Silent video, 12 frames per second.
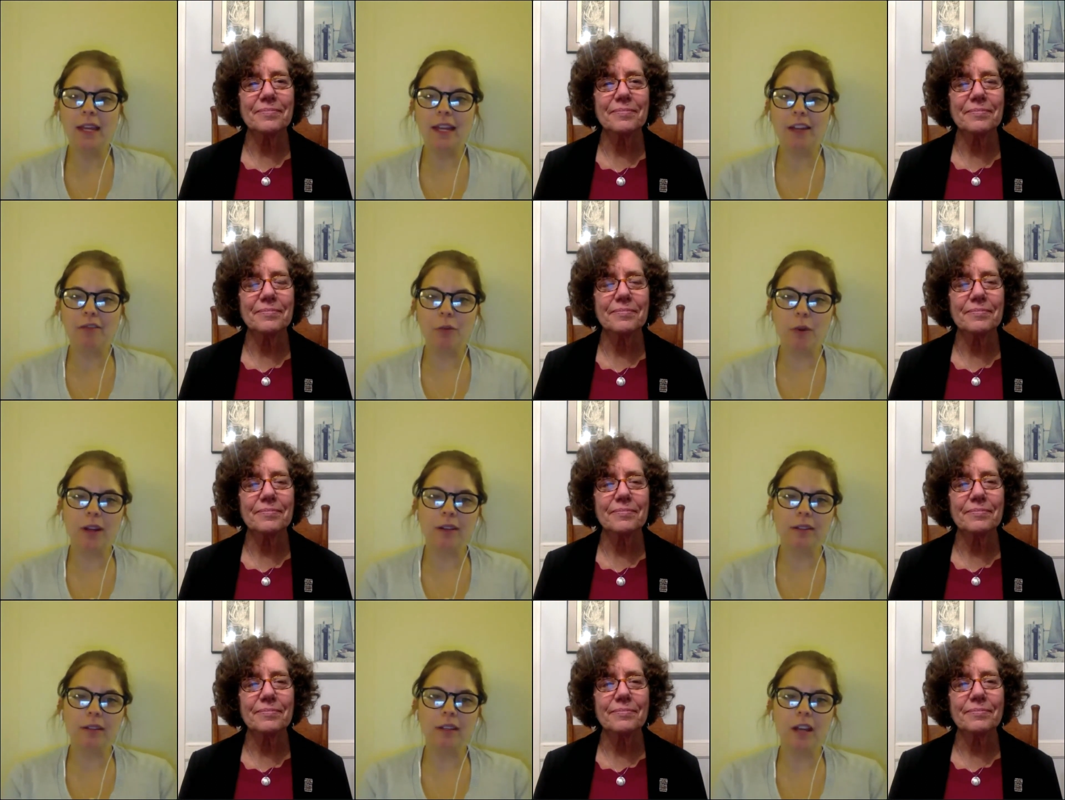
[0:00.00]
Speaker 1: And if you want
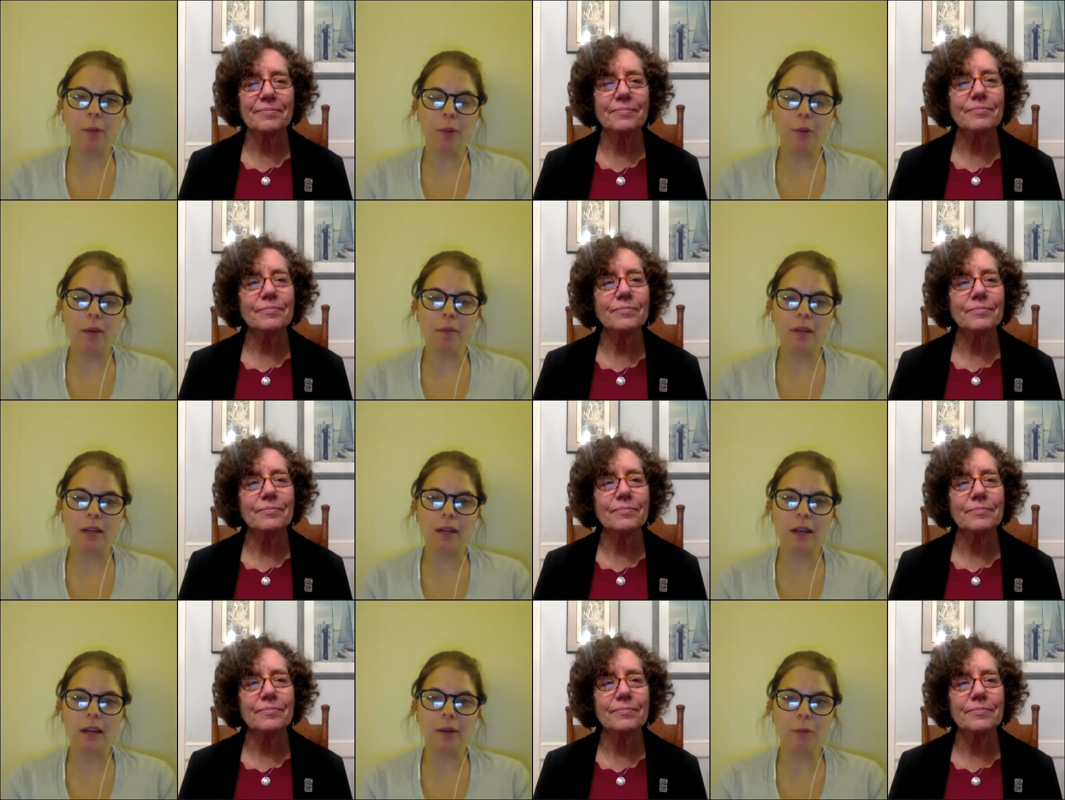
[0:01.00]
to see
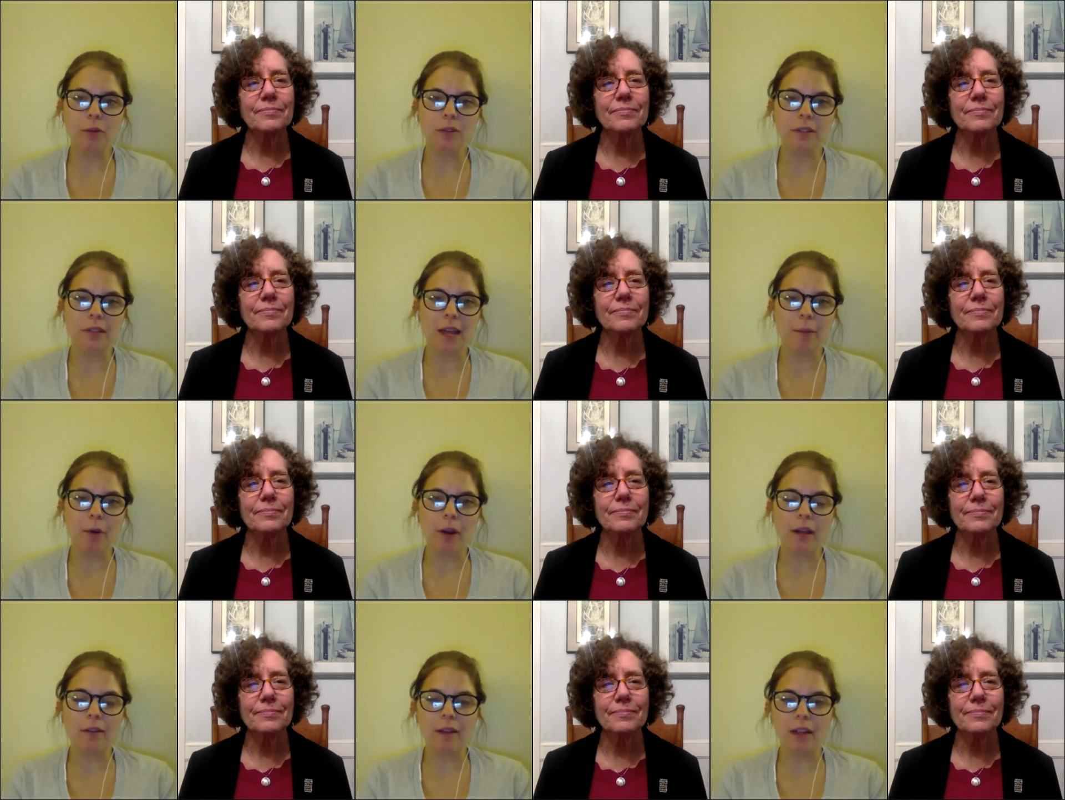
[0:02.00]
upcoming uh, Princeton
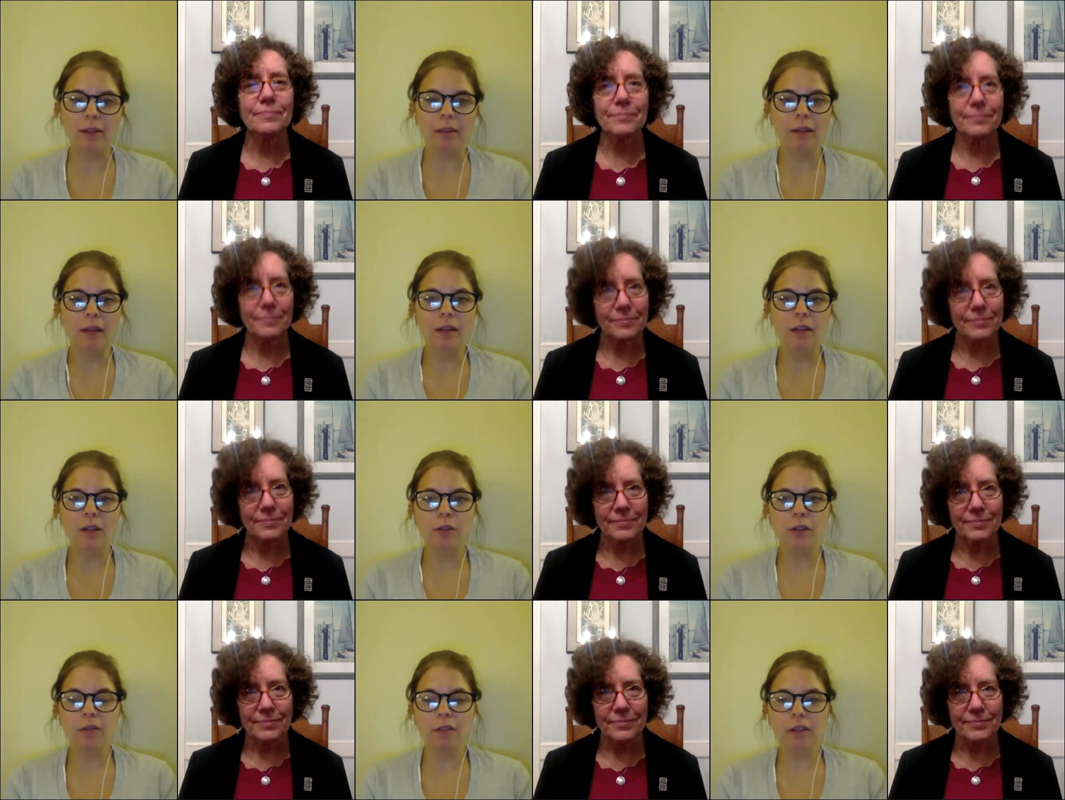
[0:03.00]
Library events,
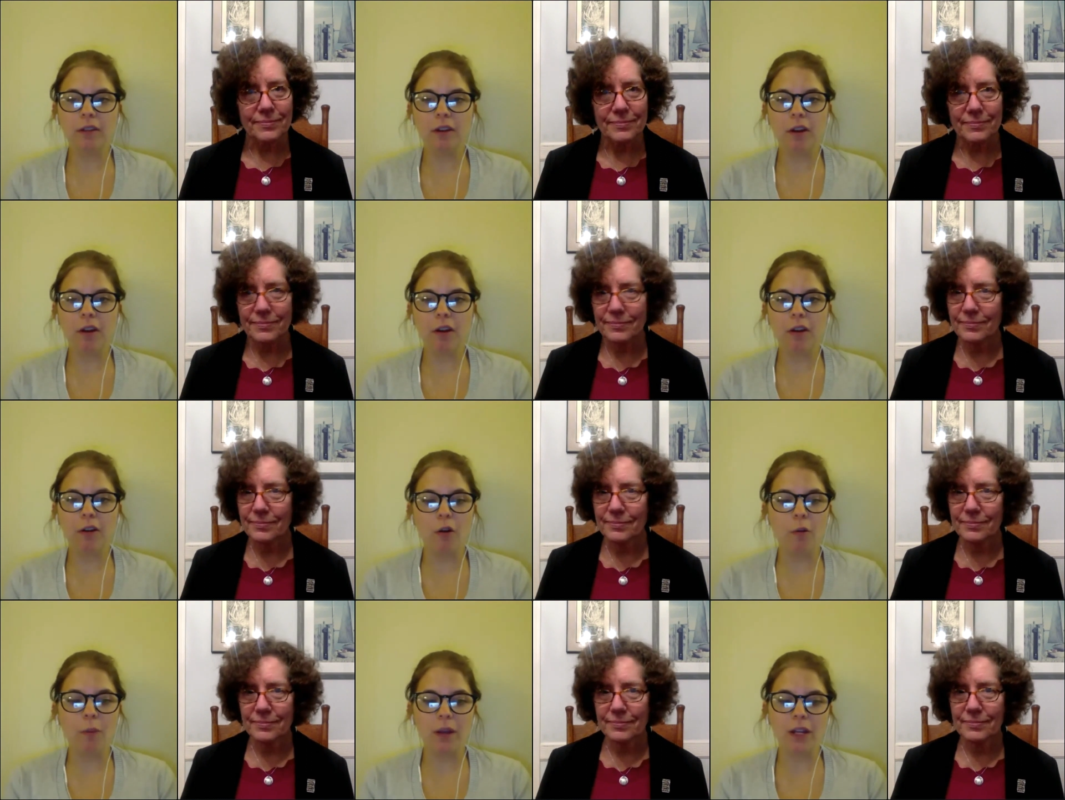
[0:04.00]
you can visit our
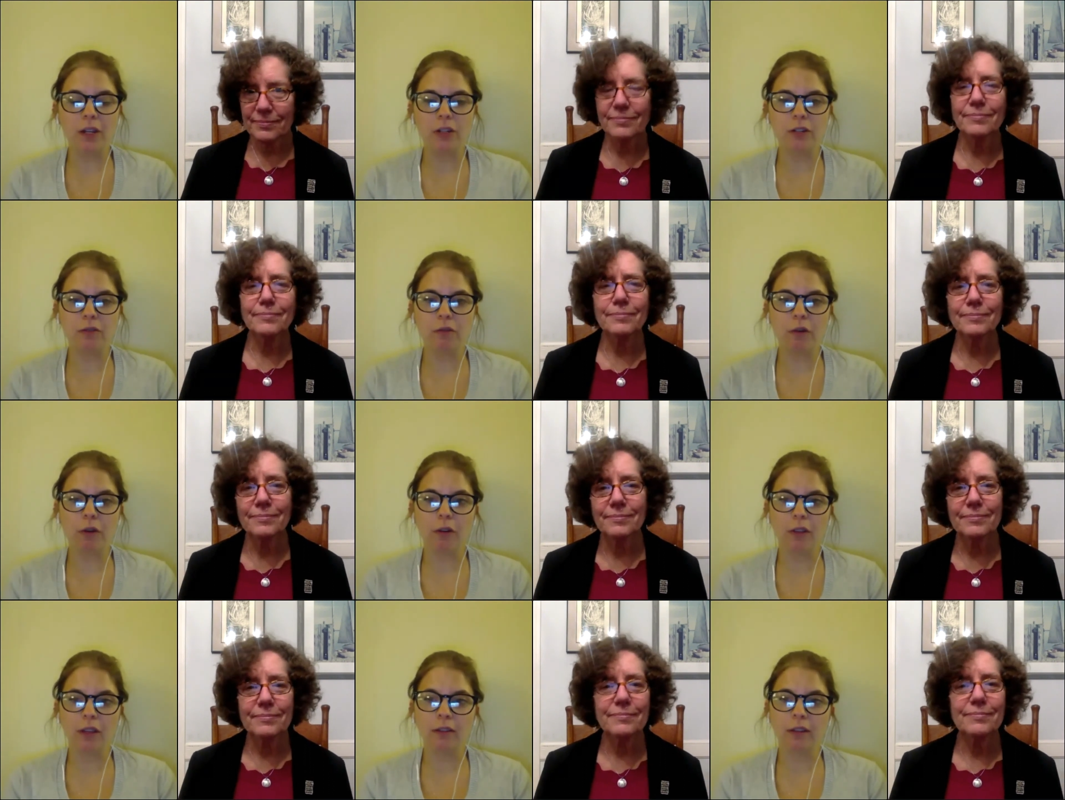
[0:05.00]
homepage
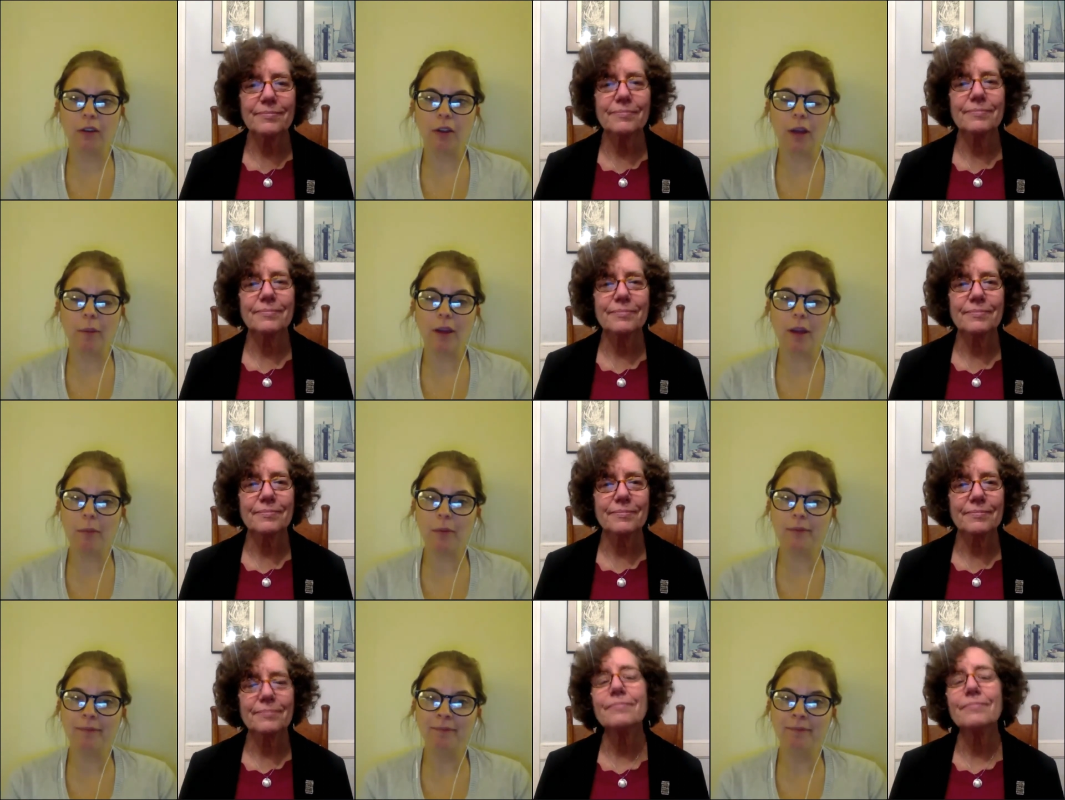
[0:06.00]
for things that are coming up.